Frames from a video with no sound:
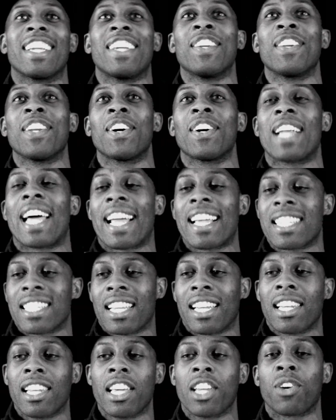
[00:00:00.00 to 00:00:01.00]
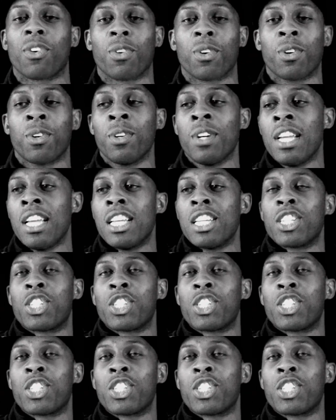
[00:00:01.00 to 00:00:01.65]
you know, like it's a literal